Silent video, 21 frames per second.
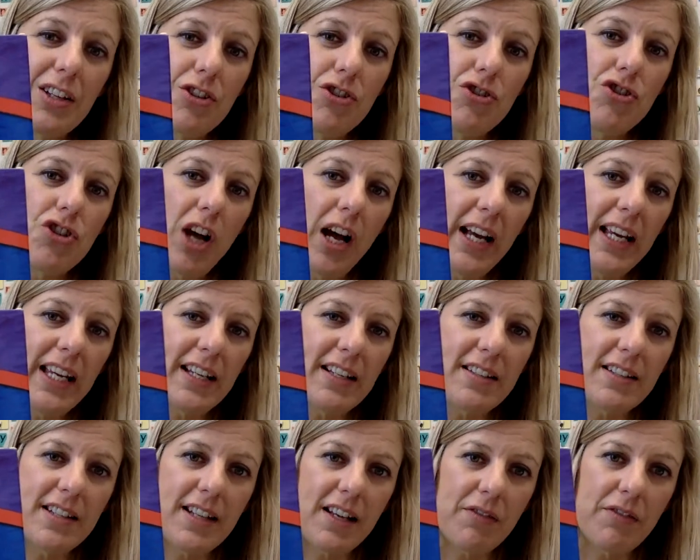
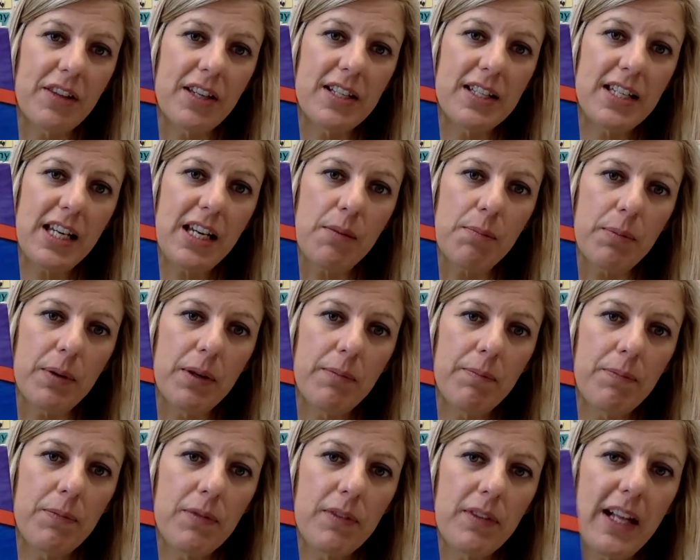Giants of the Deep.
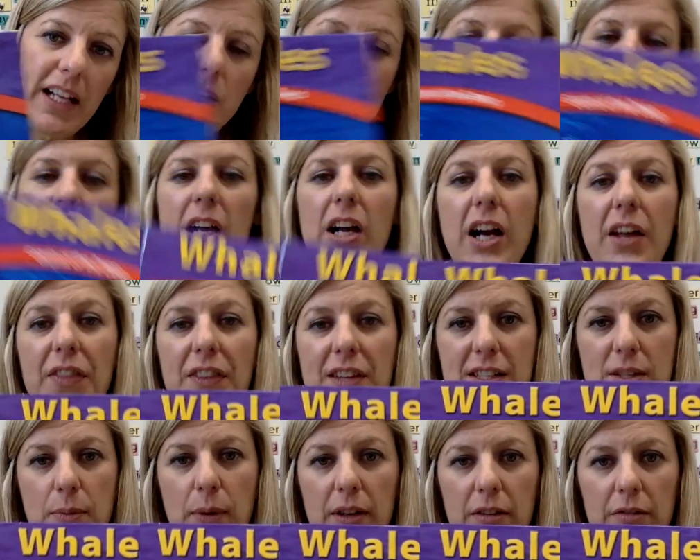That's where I got
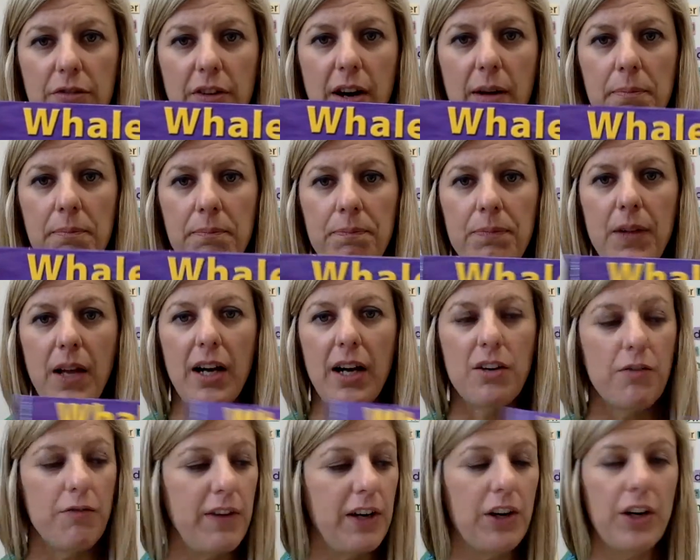this one from,
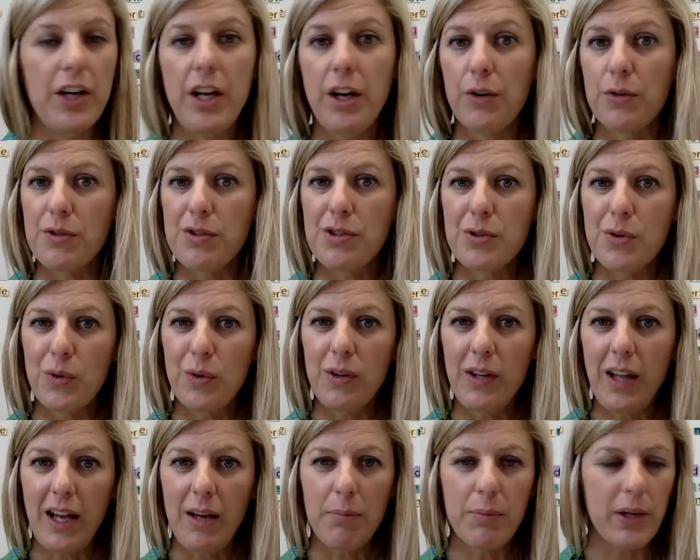our very own school
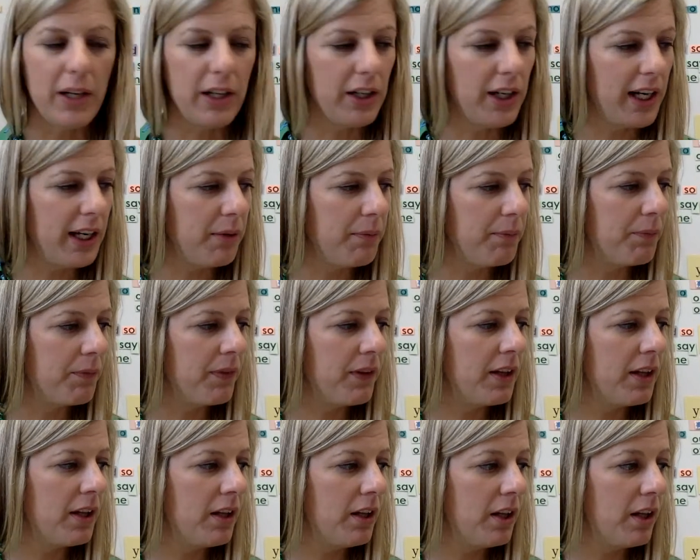library.
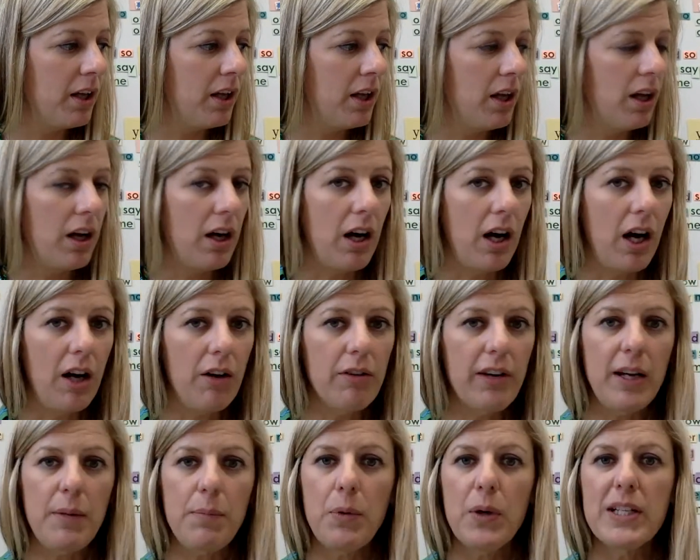All
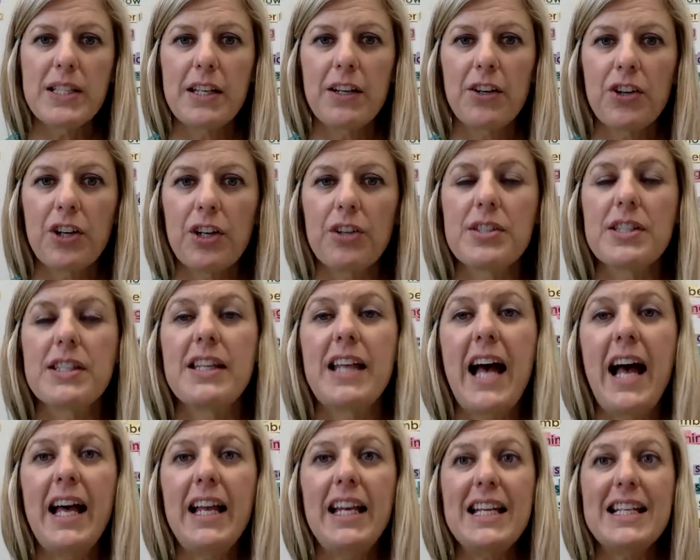right, boys and girls,
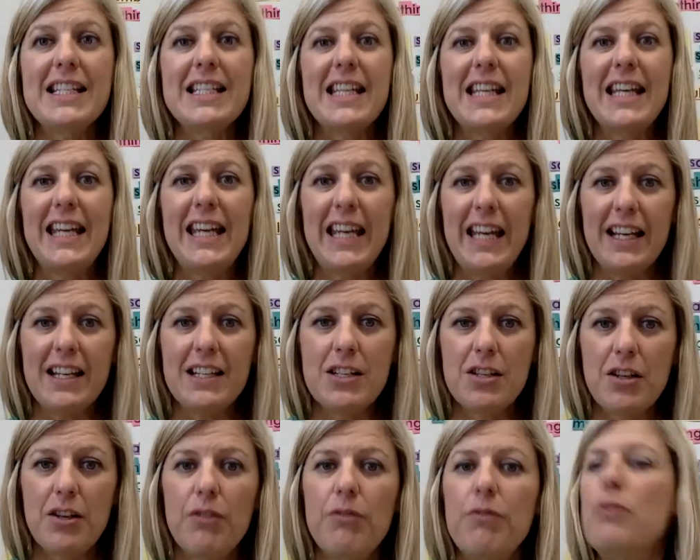that is it
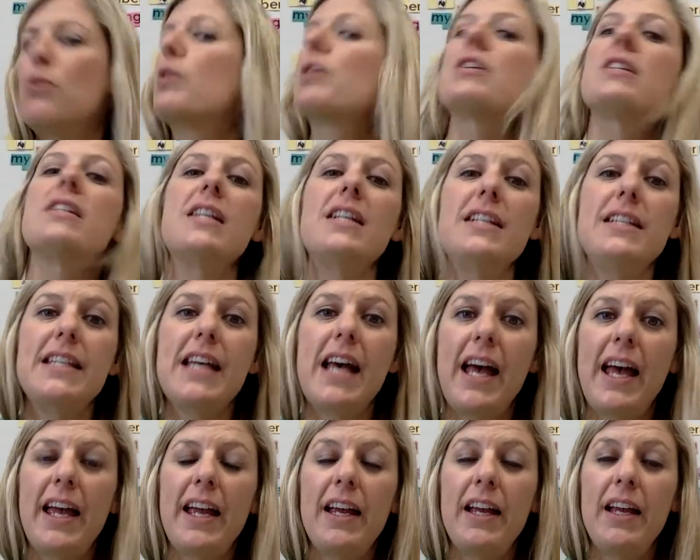for
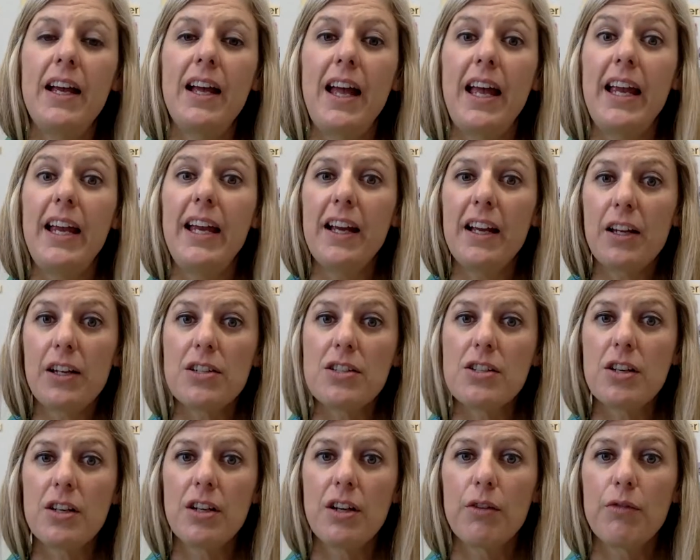today and
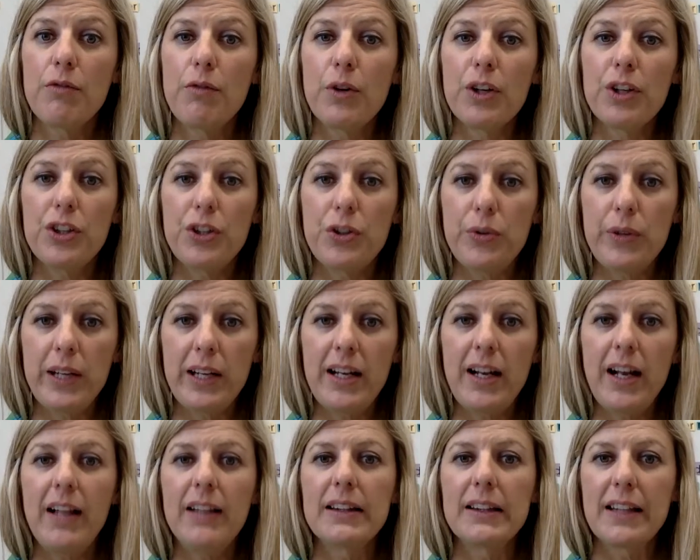for Unit
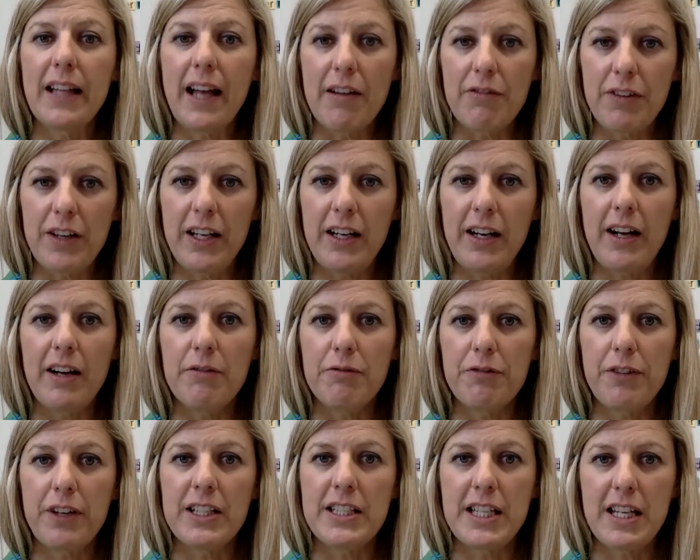11 of
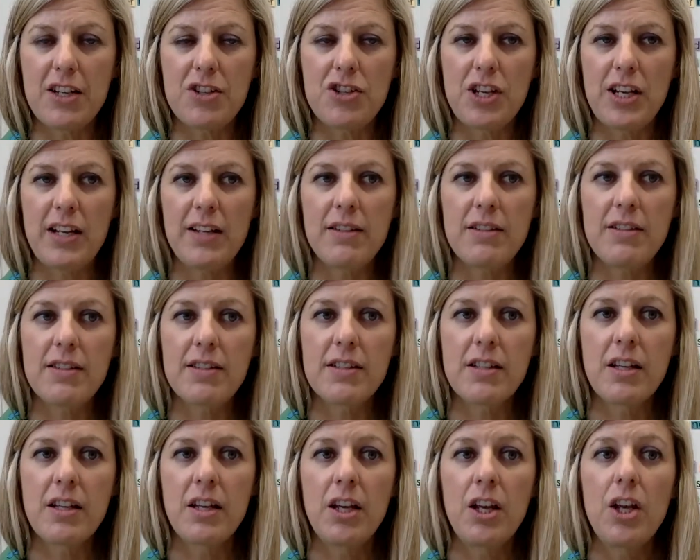Foundations.
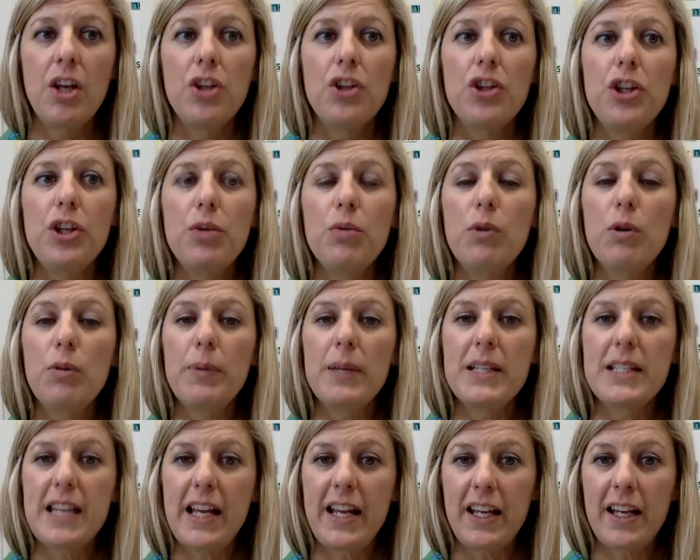You will be
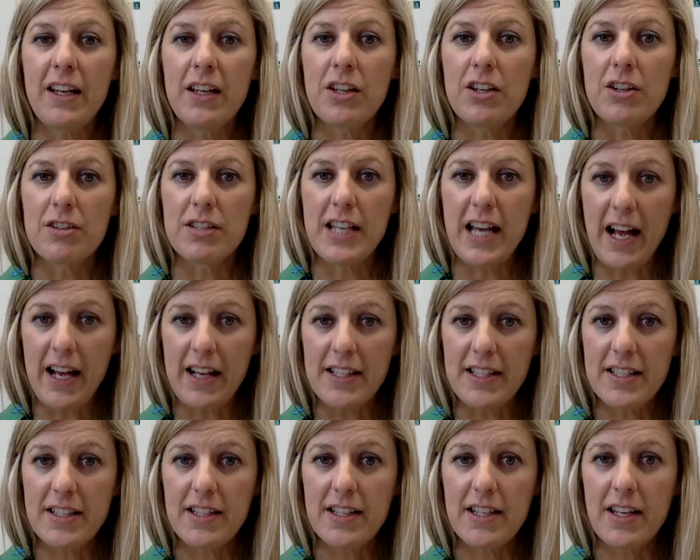taking your
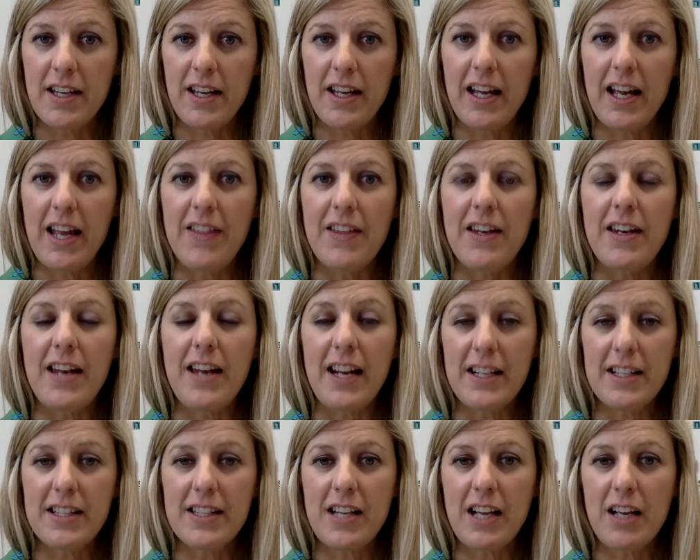test, and the
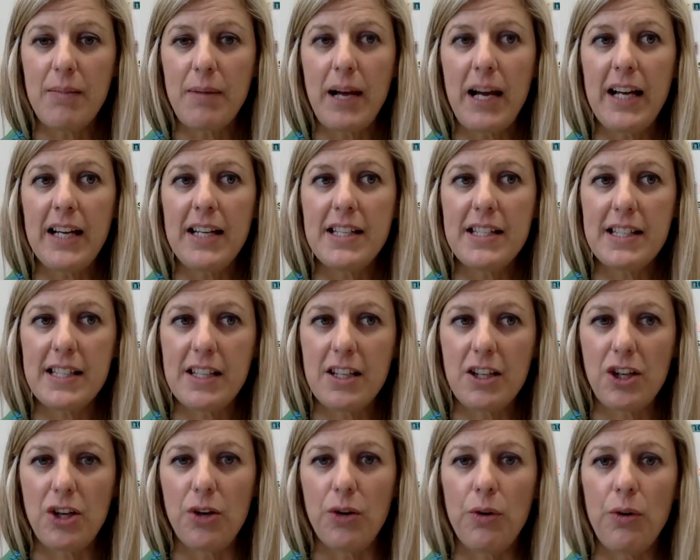next time I
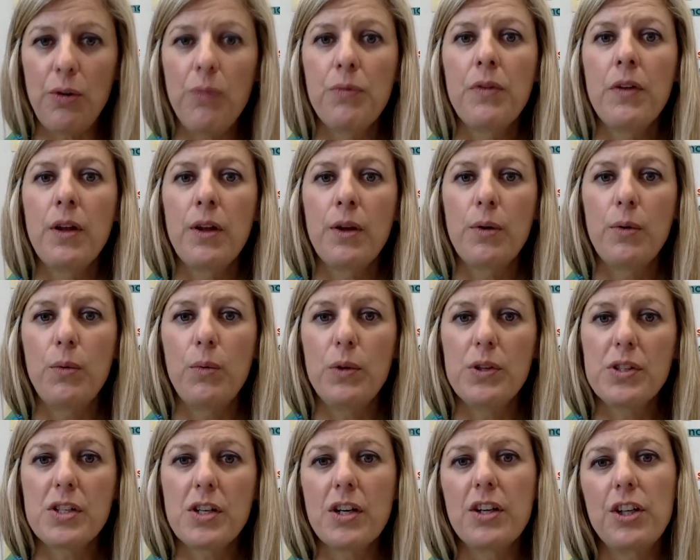see you, we'll
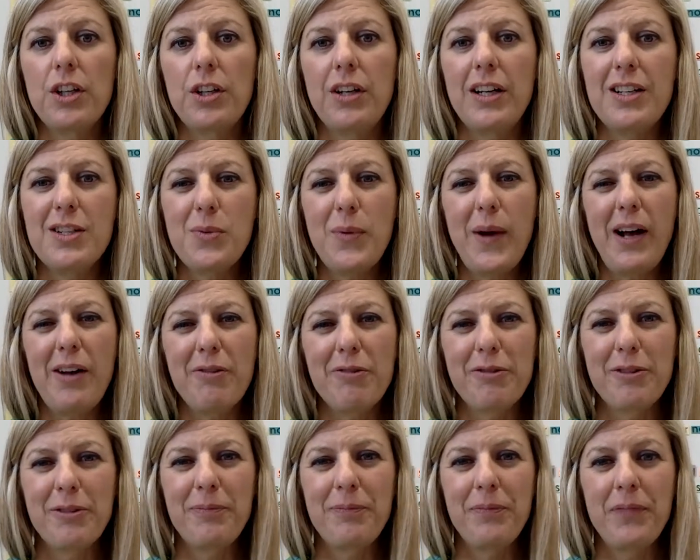start Unit 12.
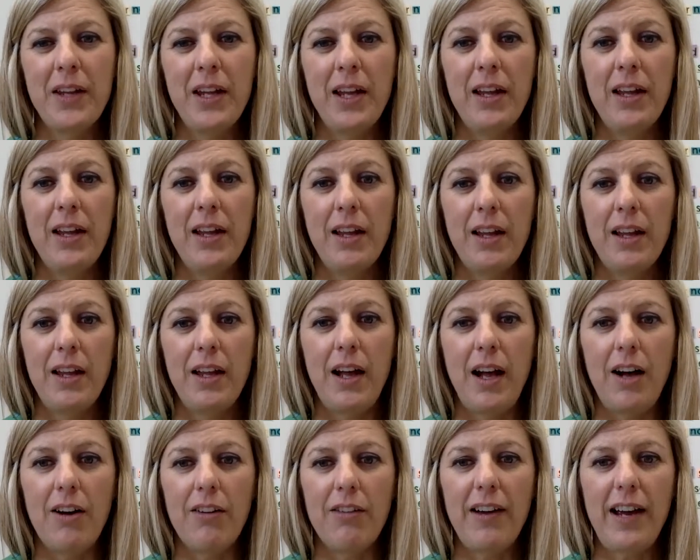
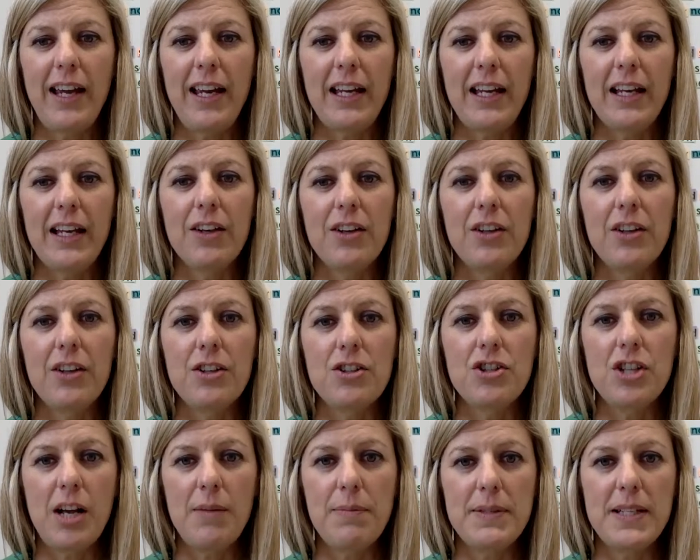All right, good
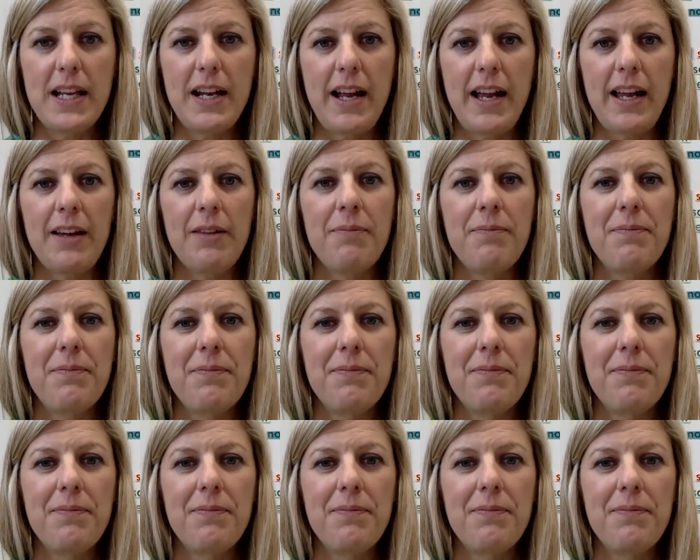job today.